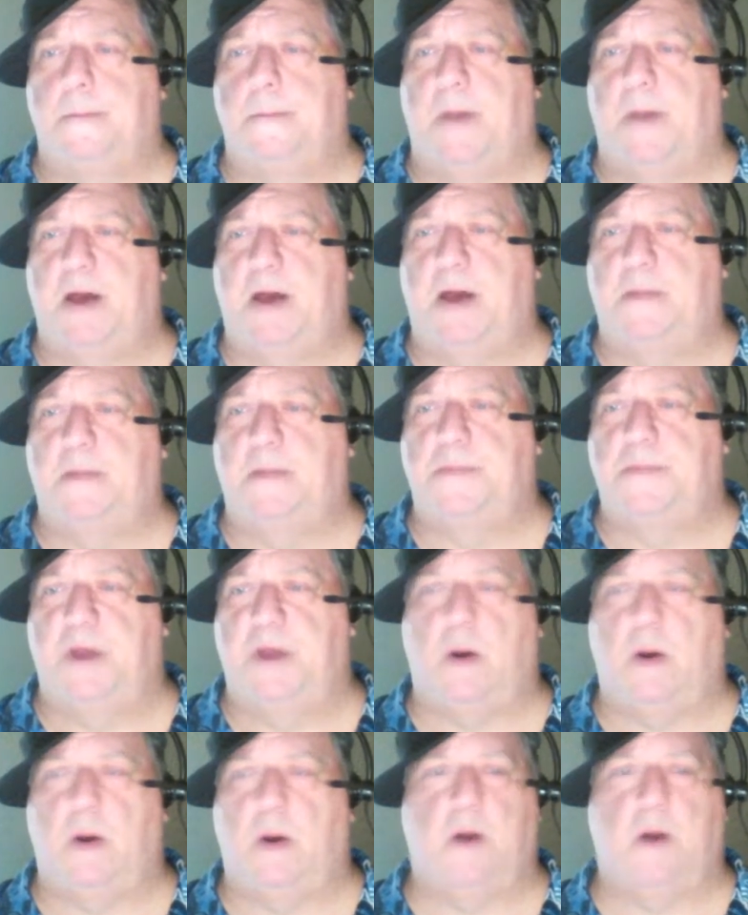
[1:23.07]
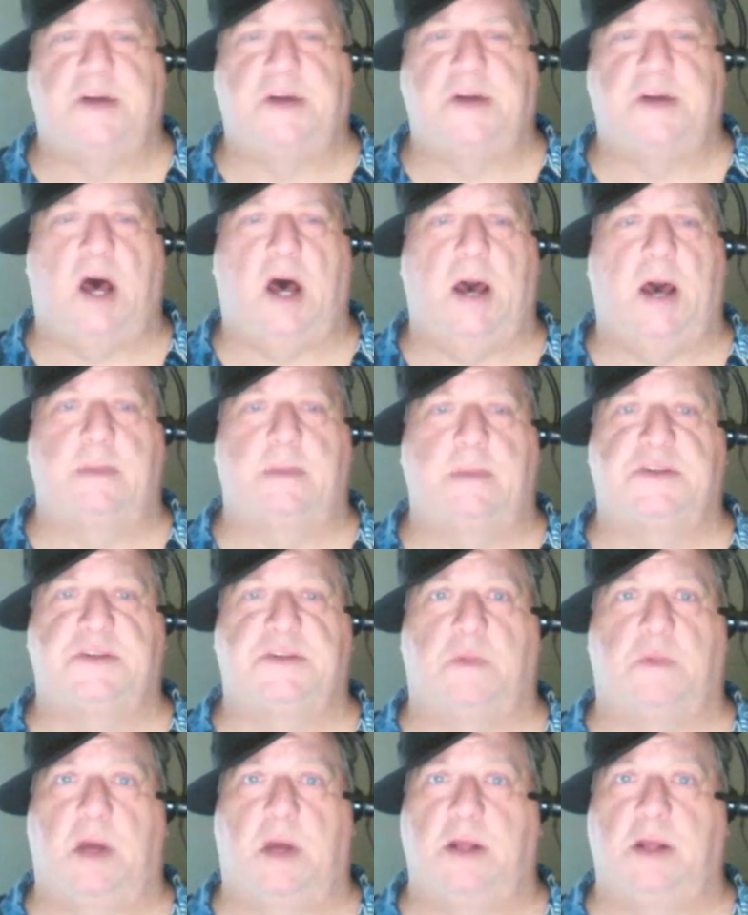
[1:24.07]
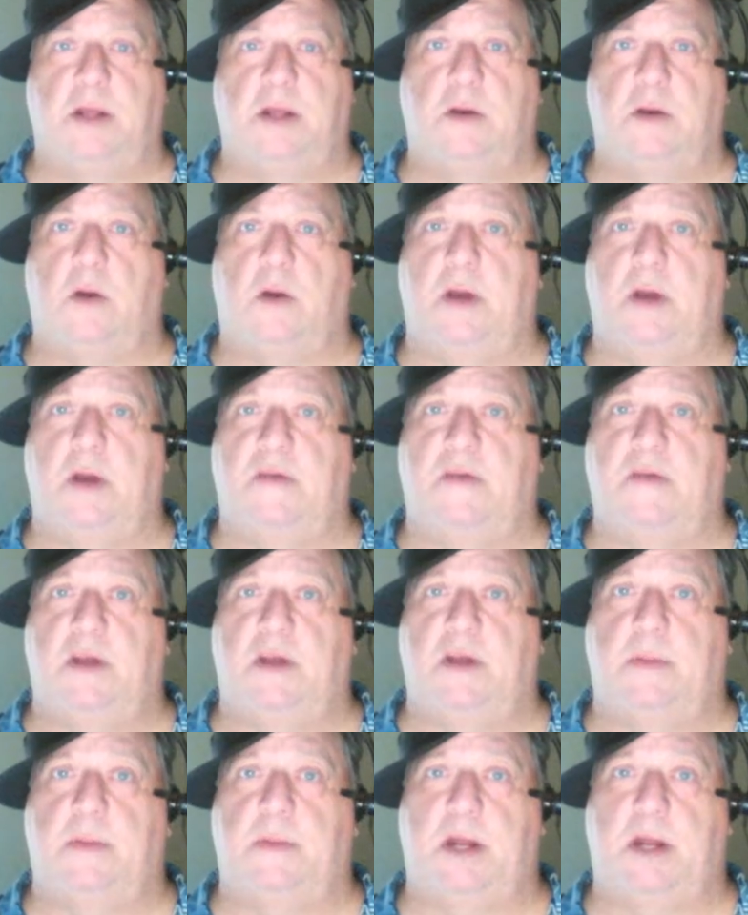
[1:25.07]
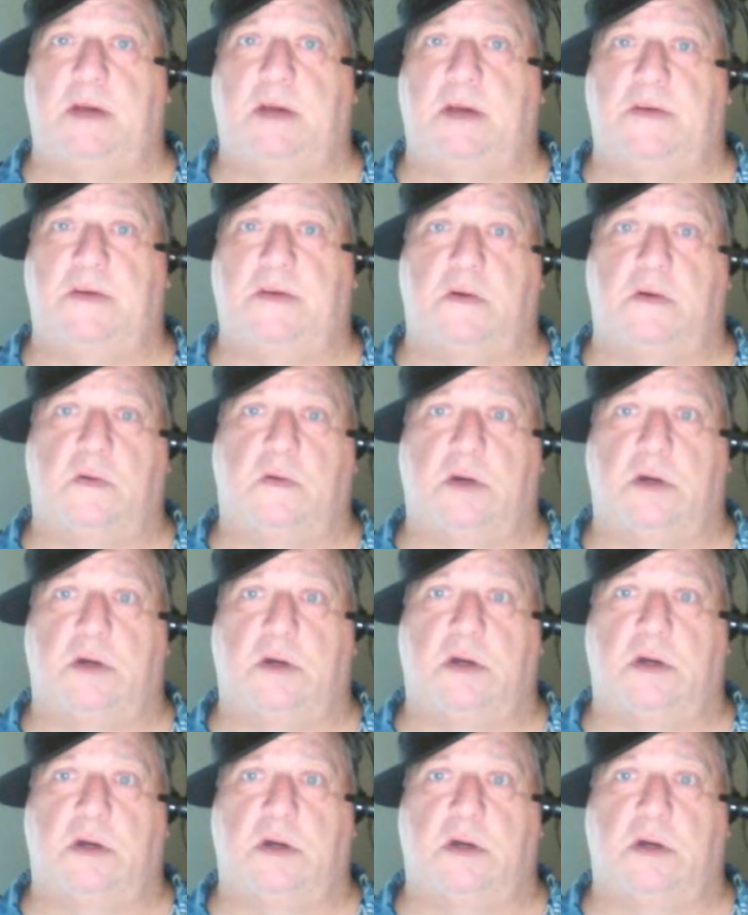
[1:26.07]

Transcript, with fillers: But there are times when you don't have anybody to